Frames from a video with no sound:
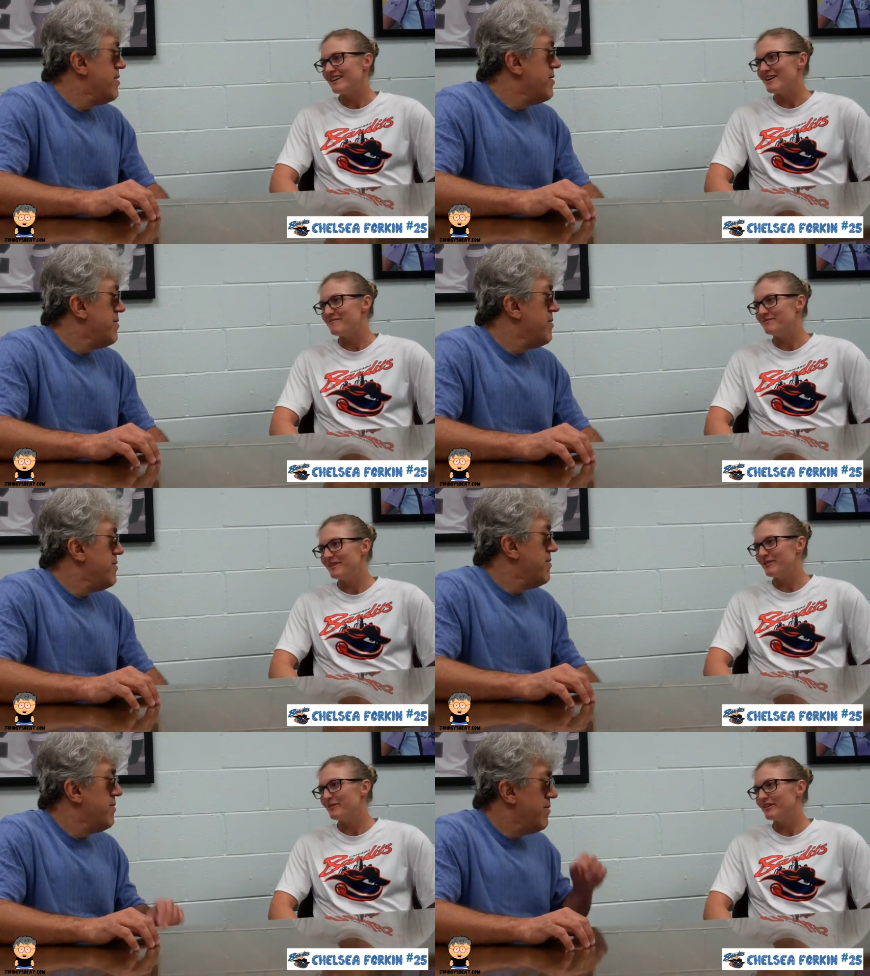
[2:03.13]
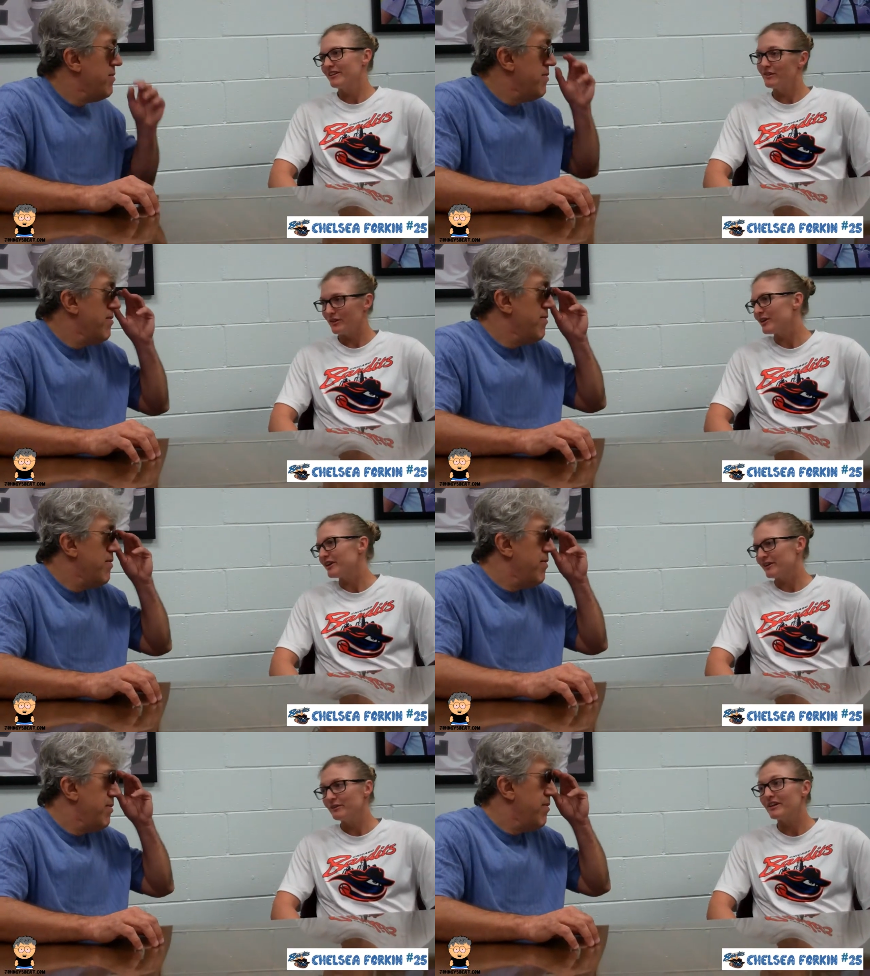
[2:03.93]
Speaker 1: um, you know what,
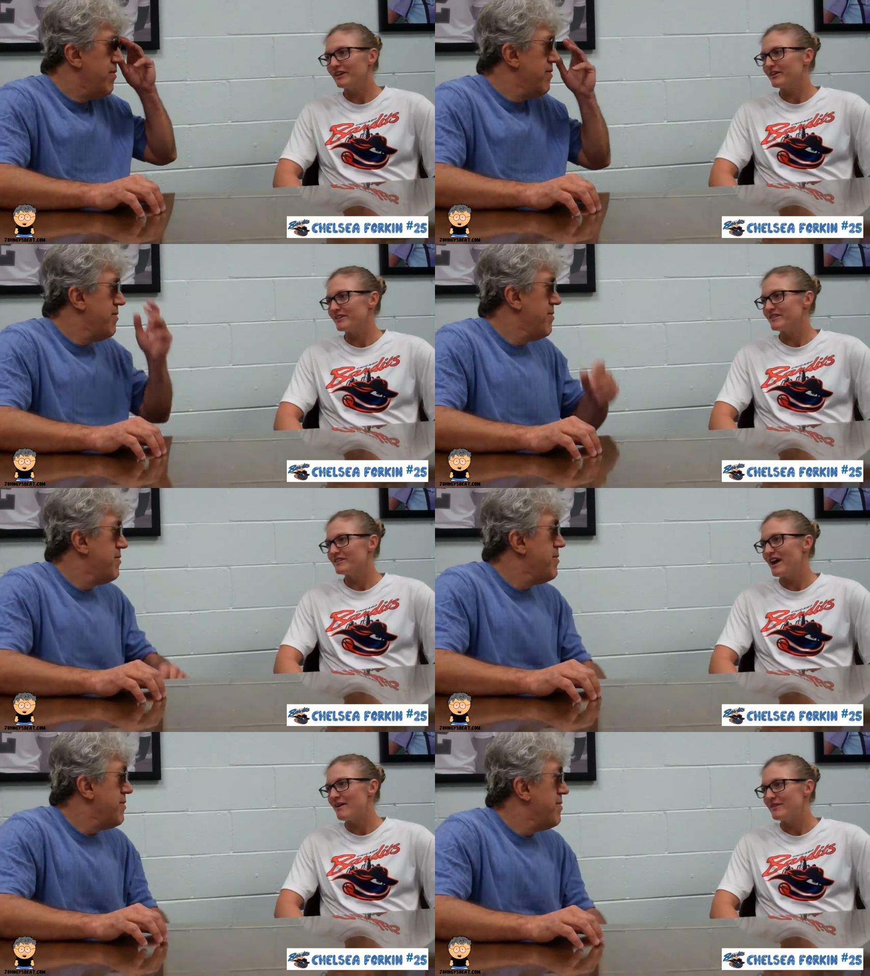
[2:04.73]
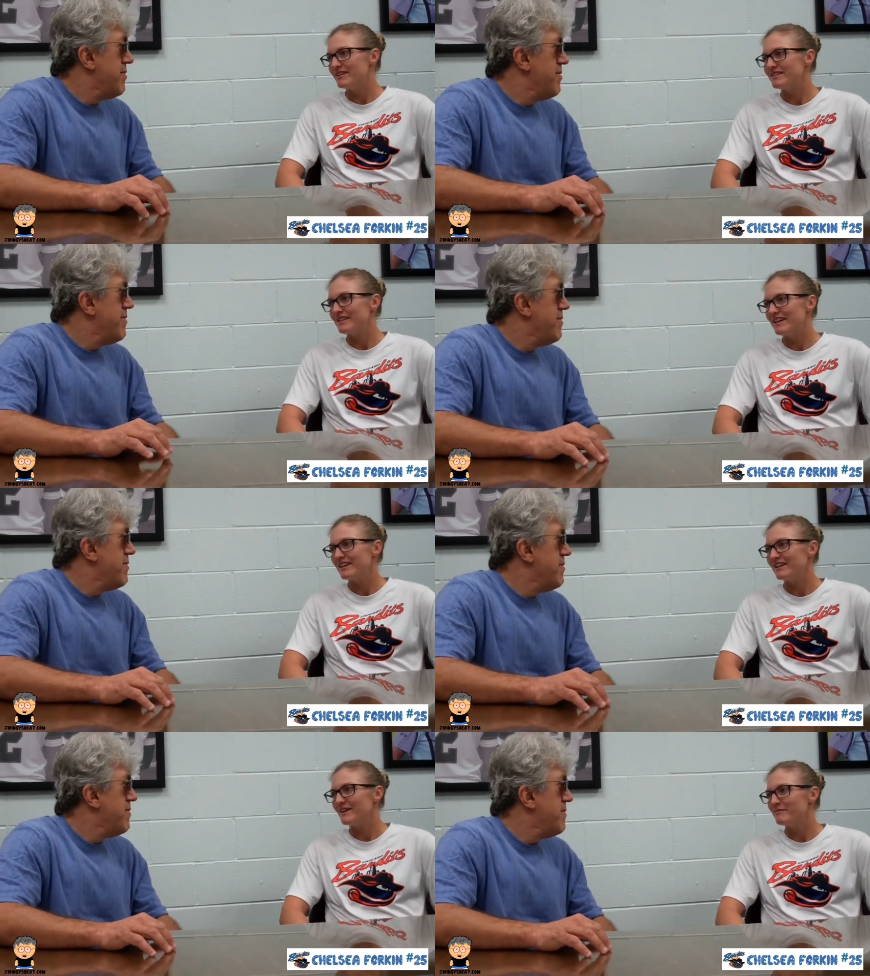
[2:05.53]
looking, looking across the diamond and
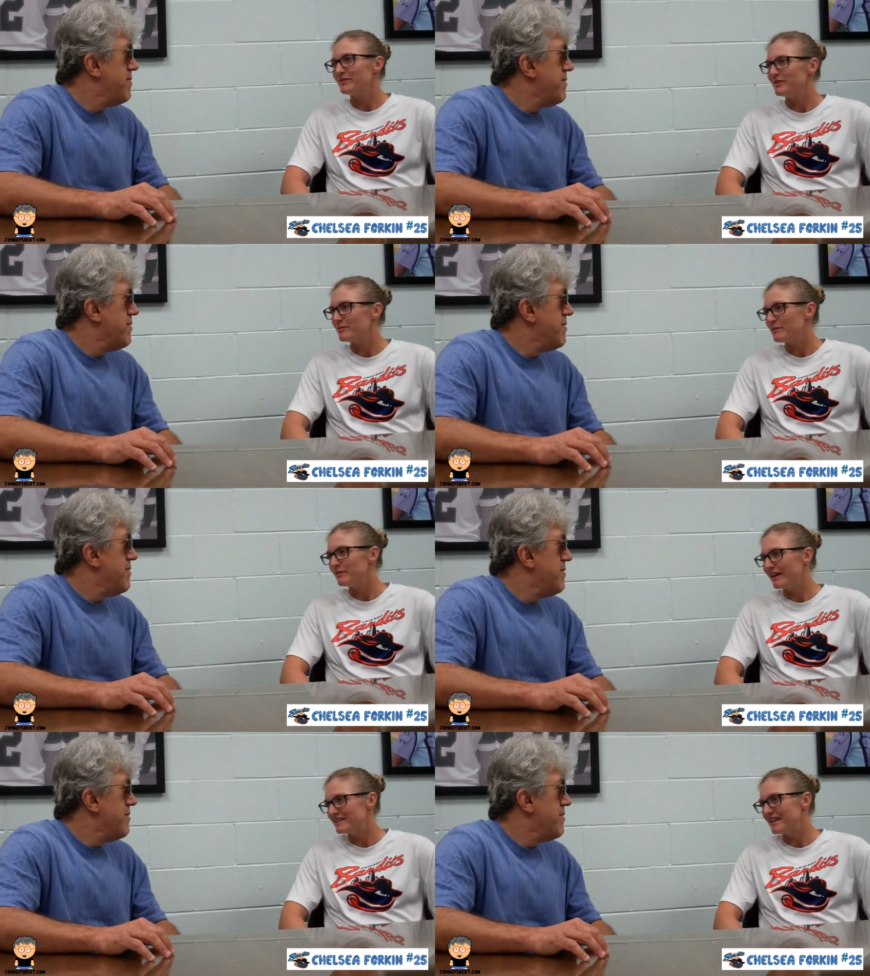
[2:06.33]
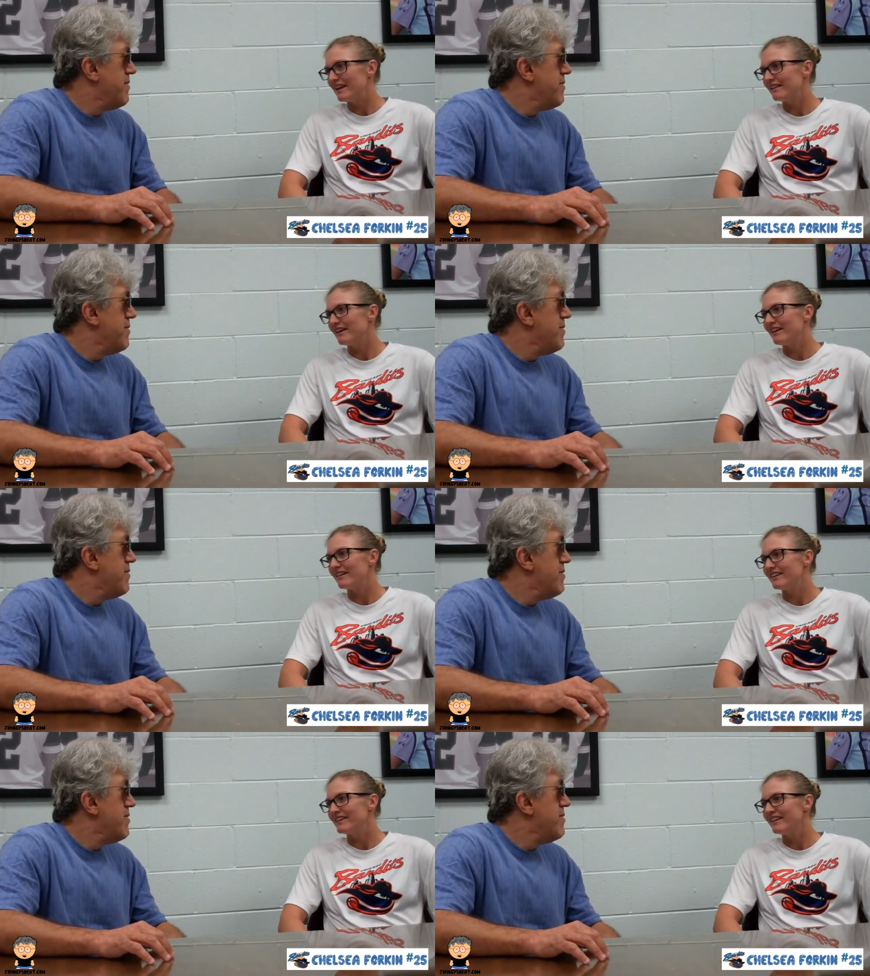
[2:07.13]
seeing um, you know people like
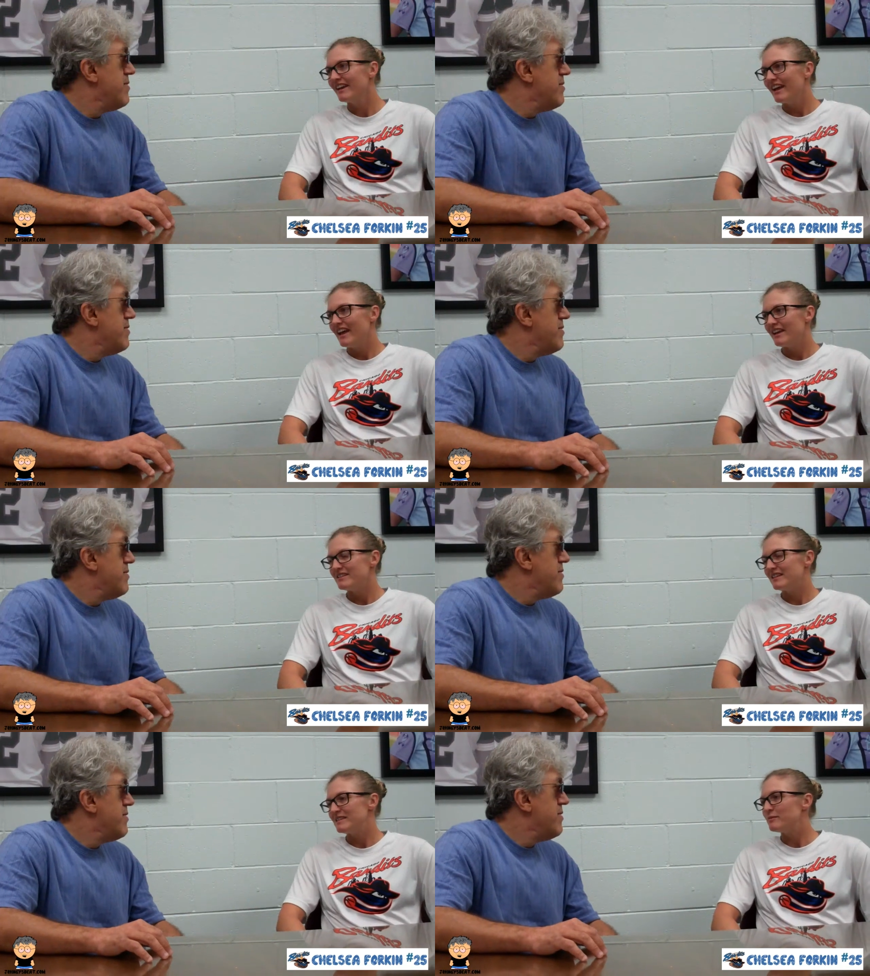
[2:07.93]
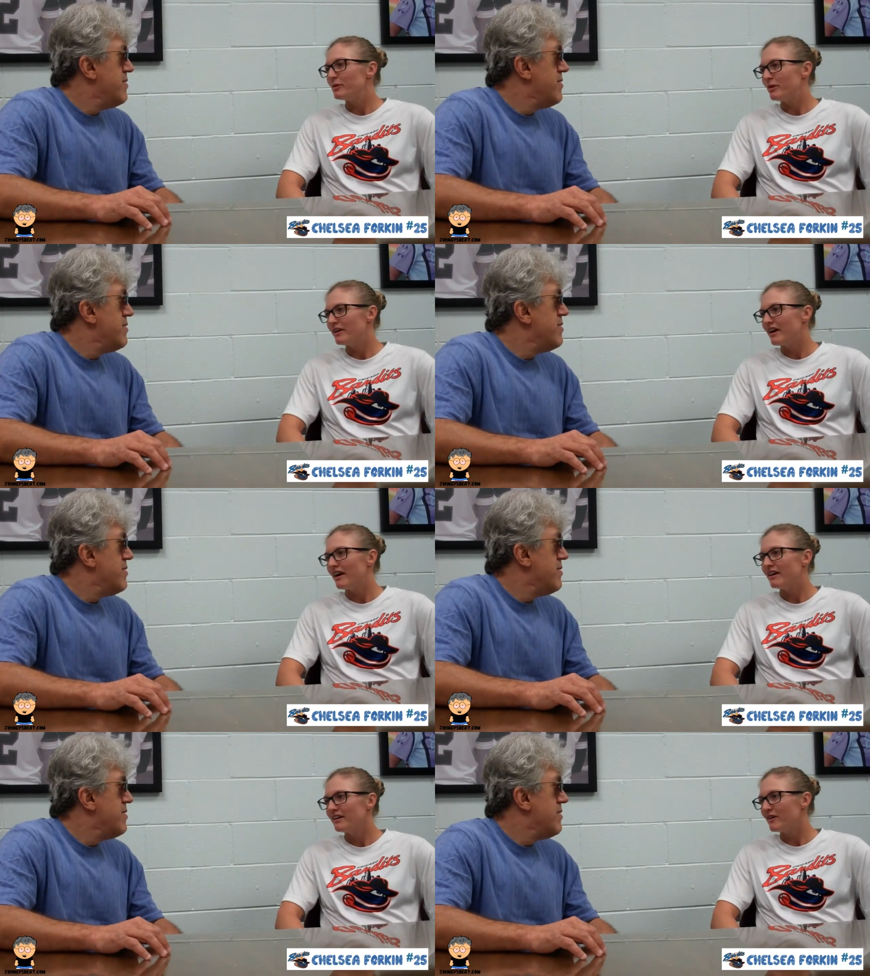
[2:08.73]
Taylor and and Stacey Porter
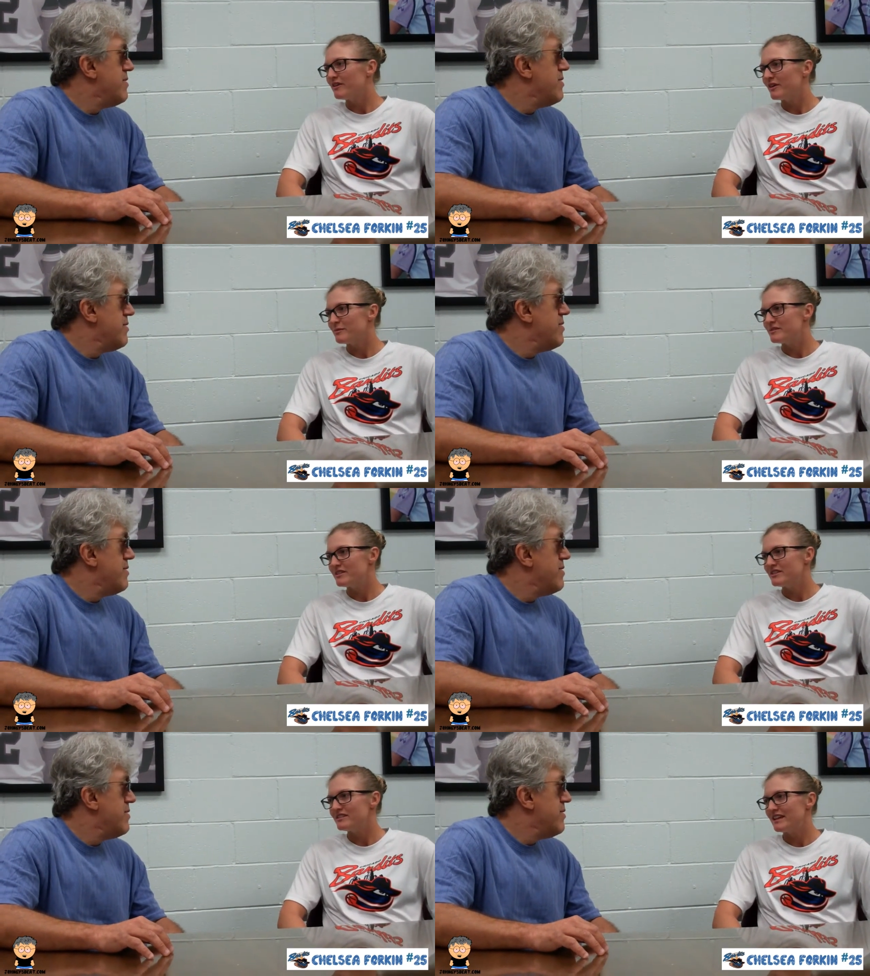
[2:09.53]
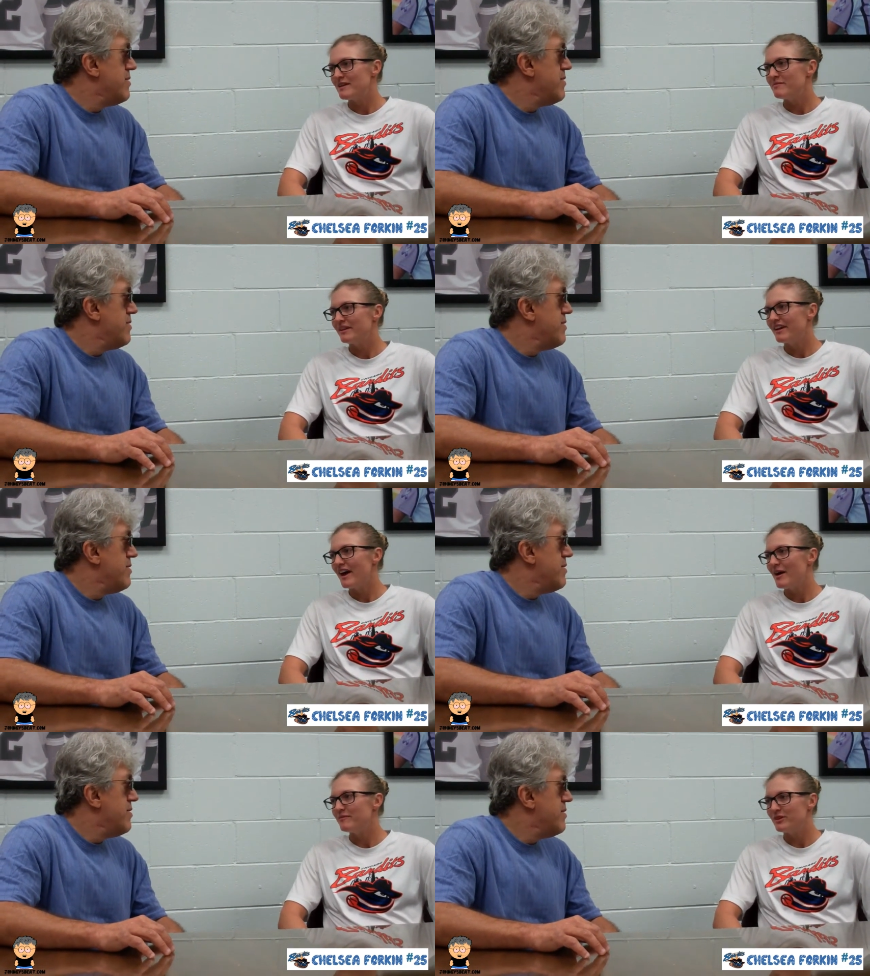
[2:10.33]
on the opposition team. But
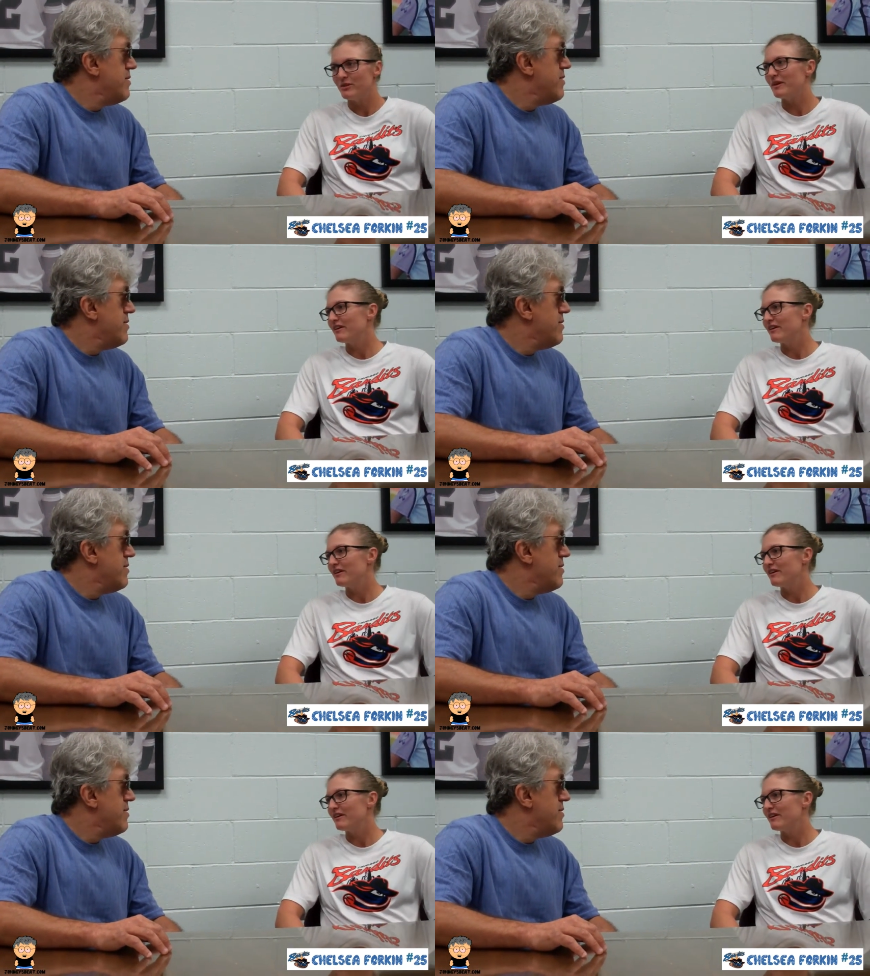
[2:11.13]
um, you know we're